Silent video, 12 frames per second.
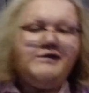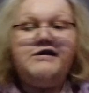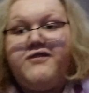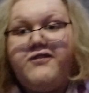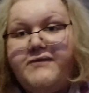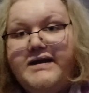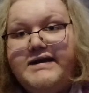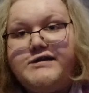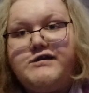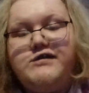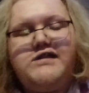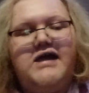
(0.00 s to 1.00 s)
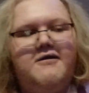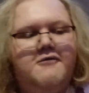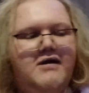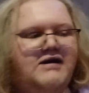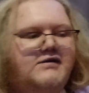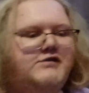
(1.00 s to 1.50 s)
a 3-disc set,
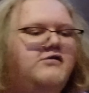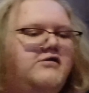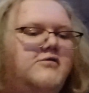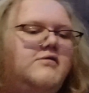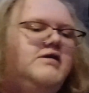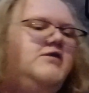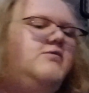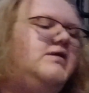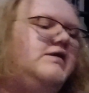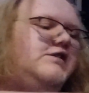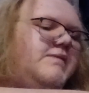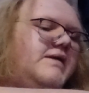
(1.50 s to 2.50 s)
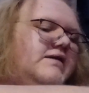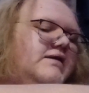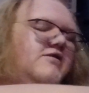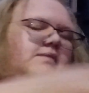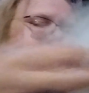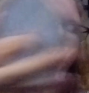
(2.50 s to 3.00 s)
right? So you would expect it
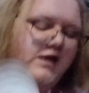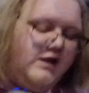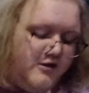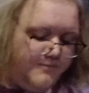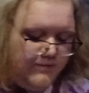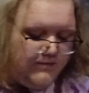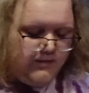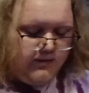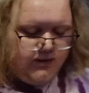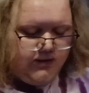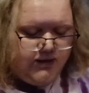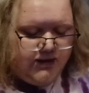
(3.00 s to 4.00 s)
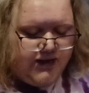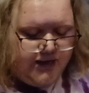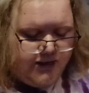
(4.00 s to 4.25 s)
to be set up like